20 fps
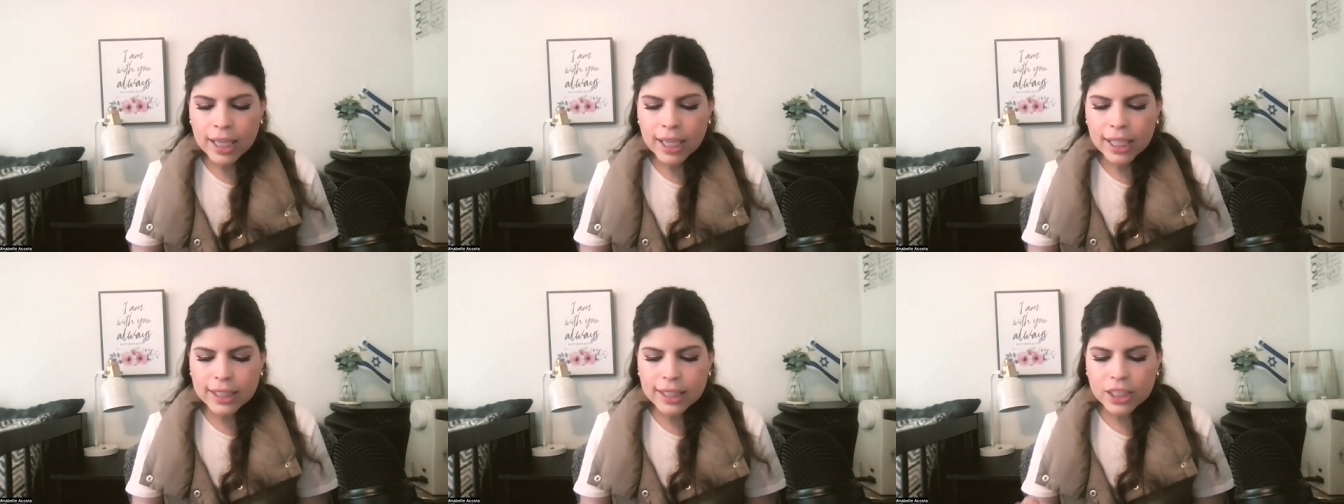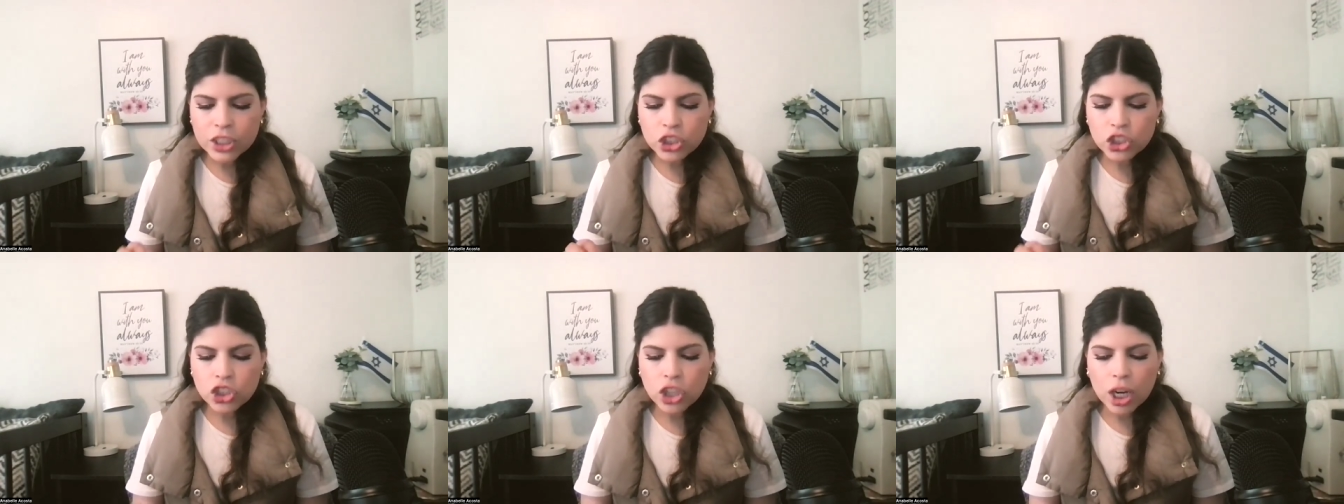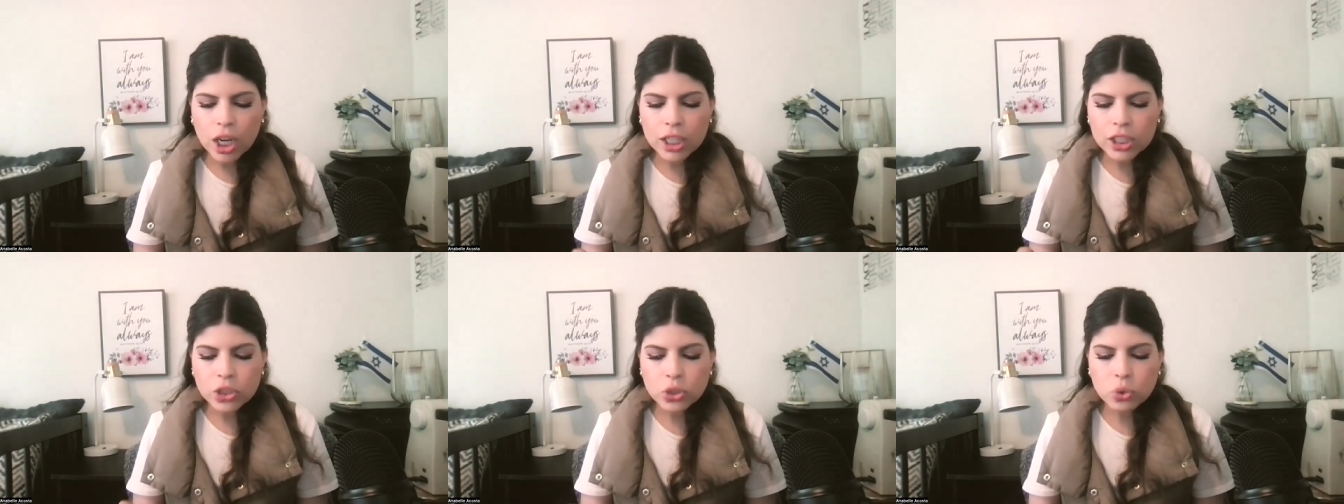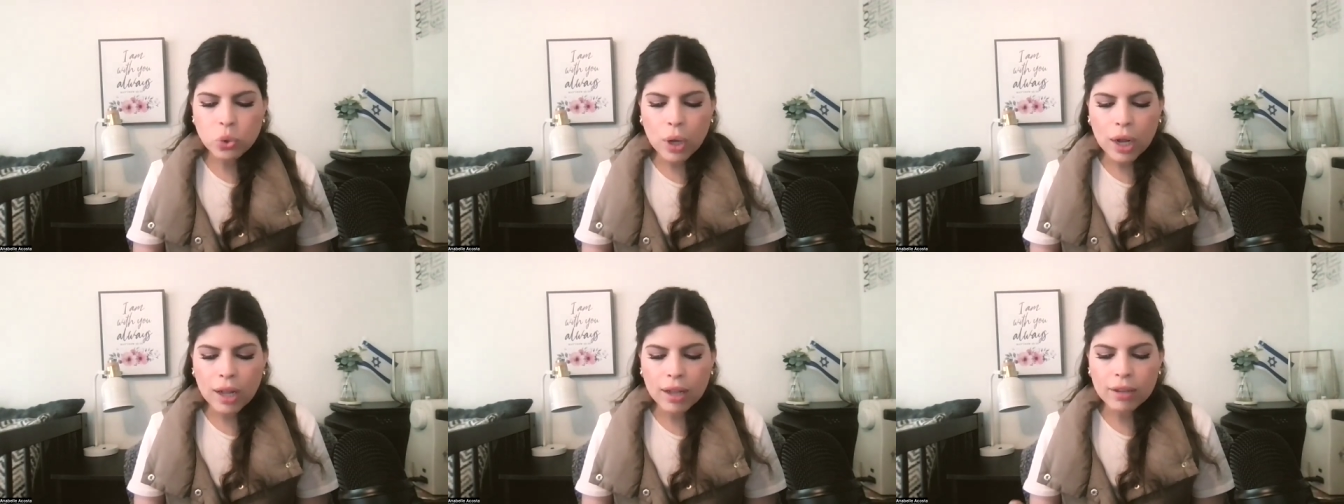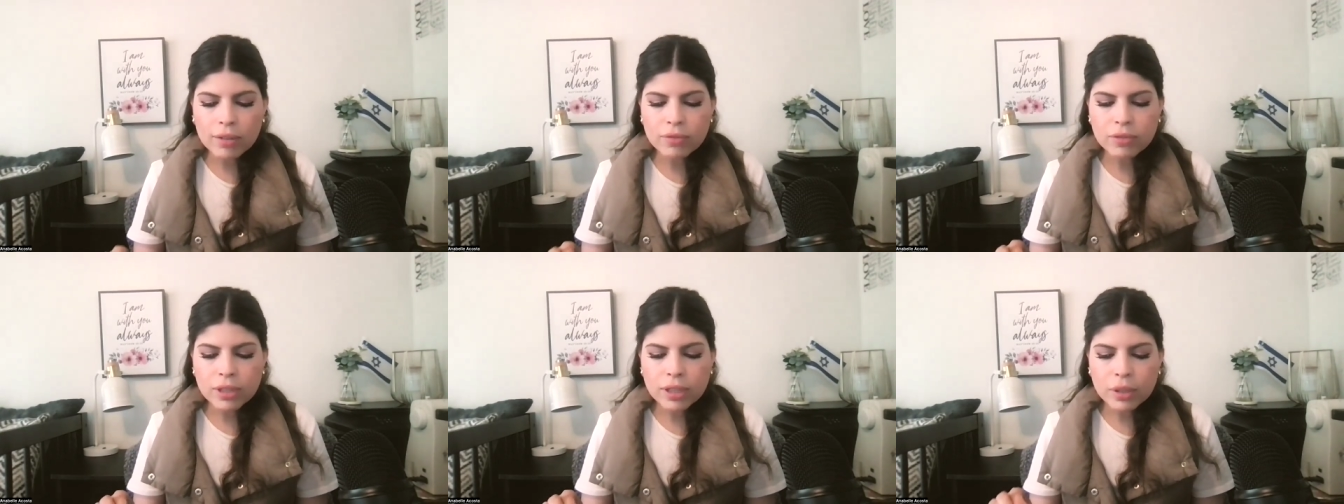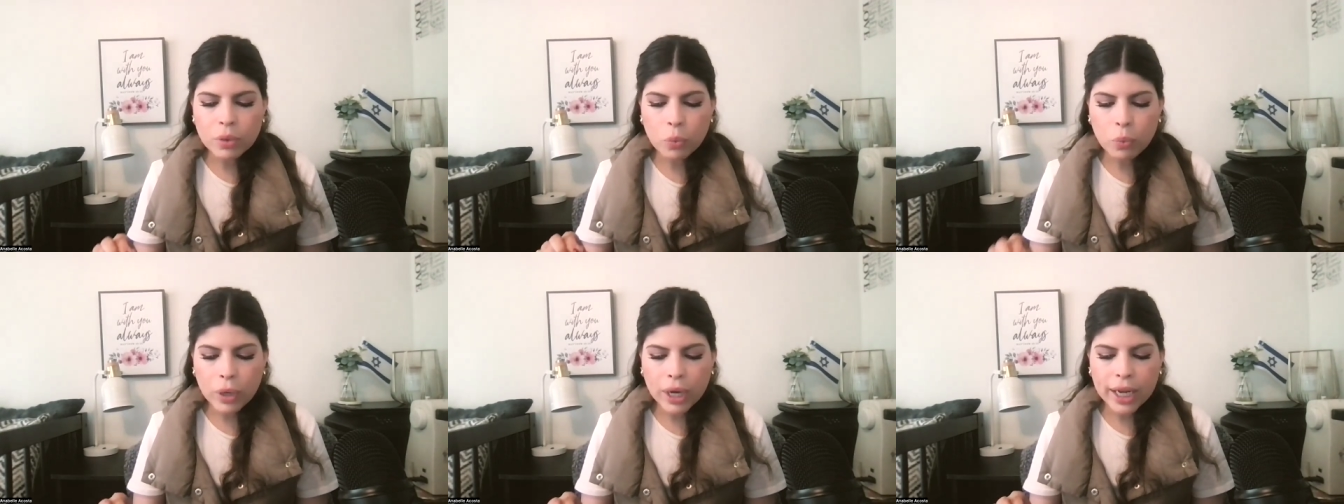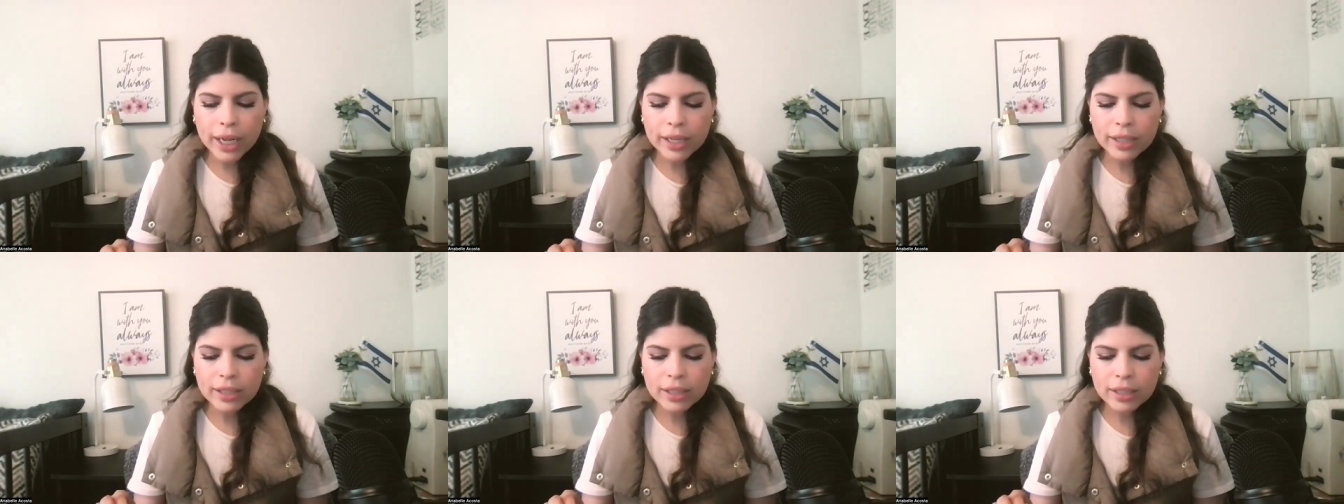It says John
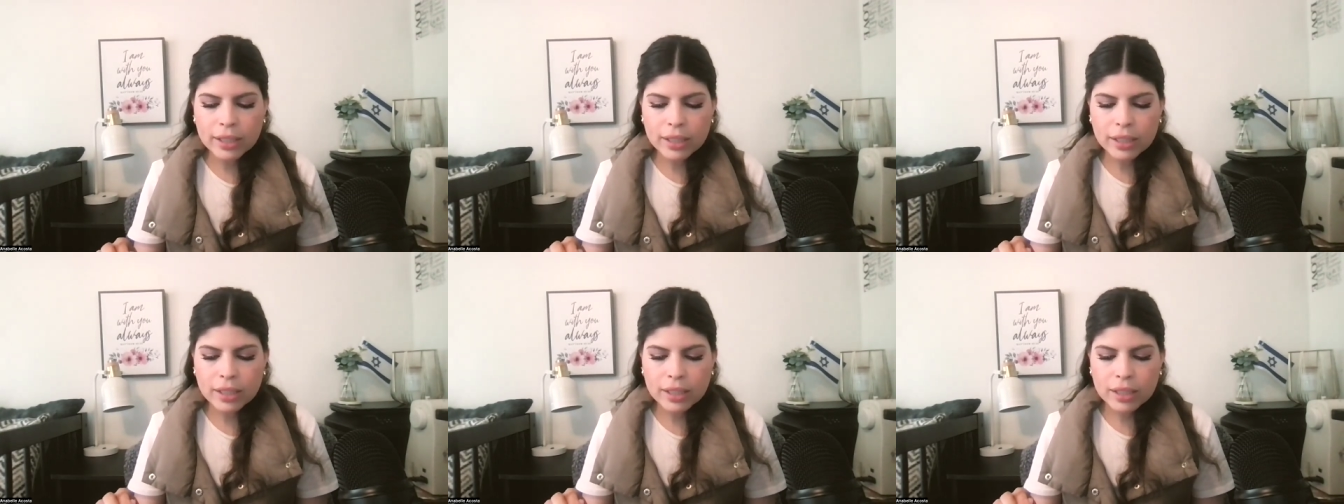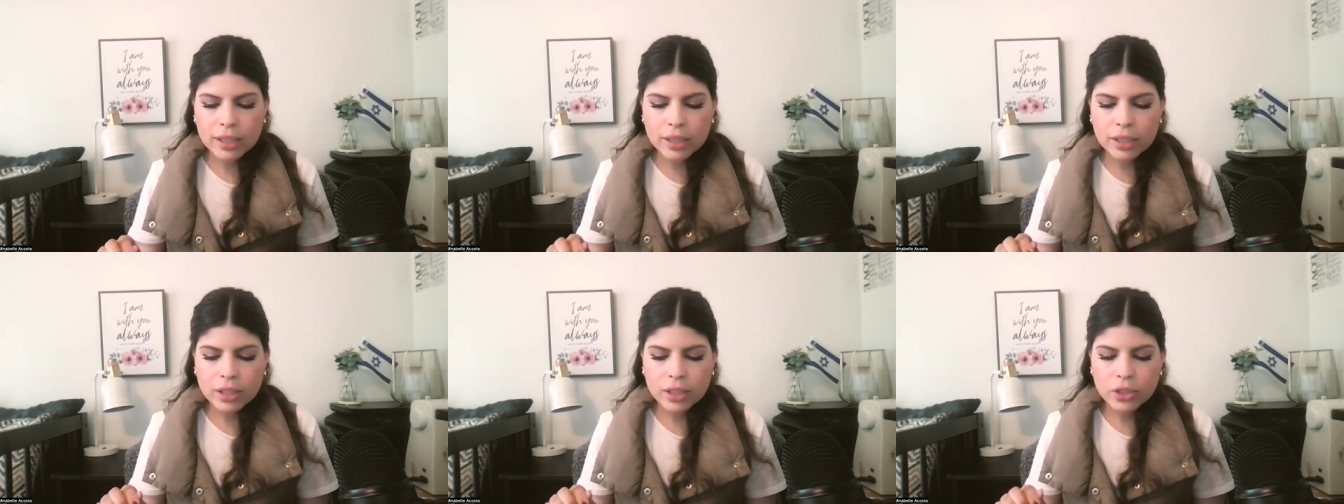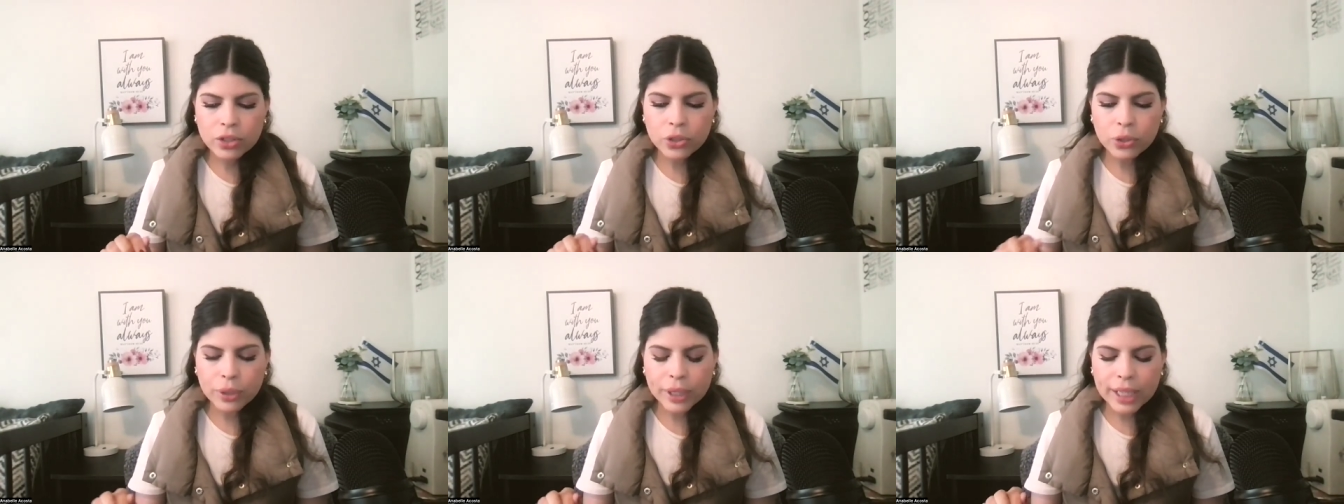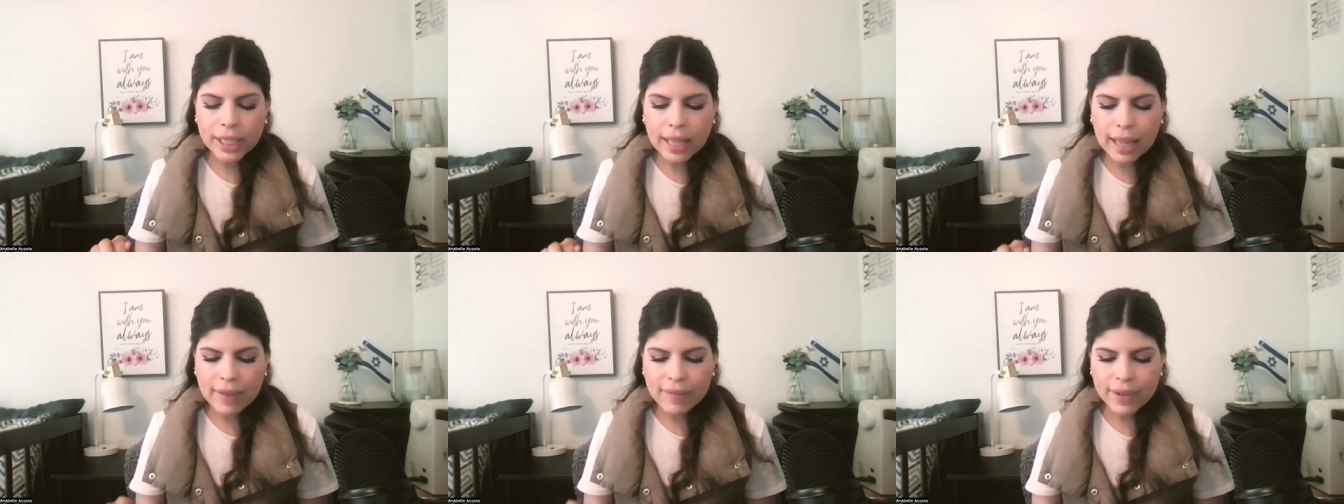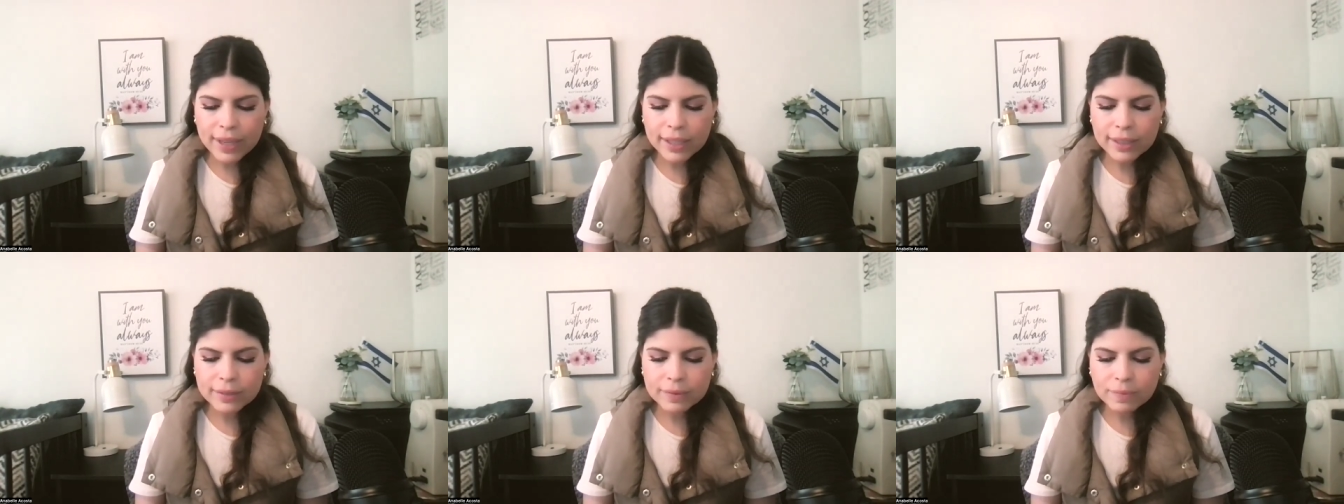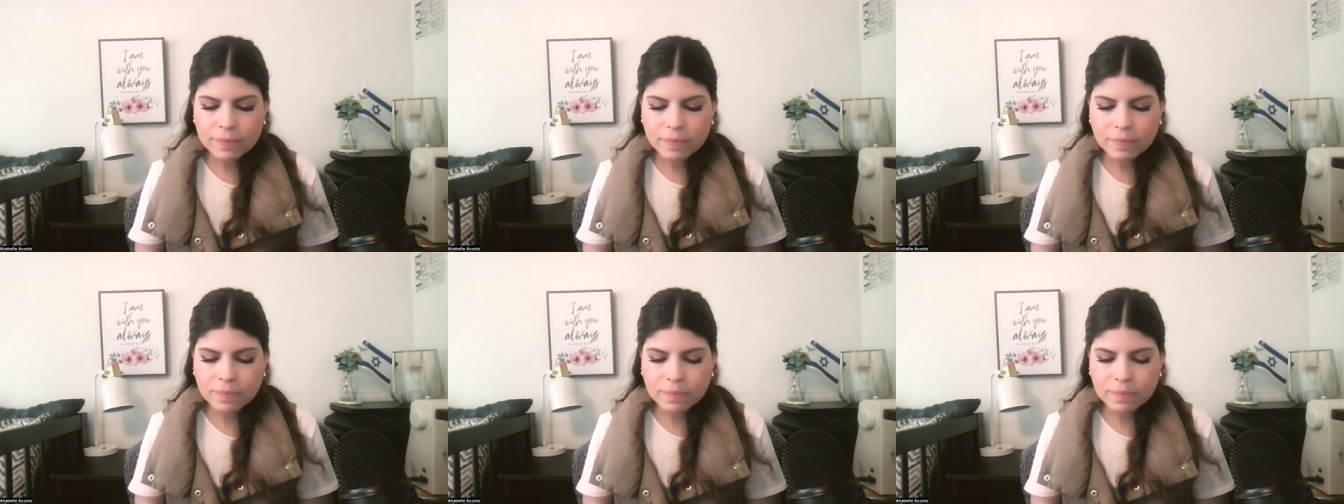12:1-11.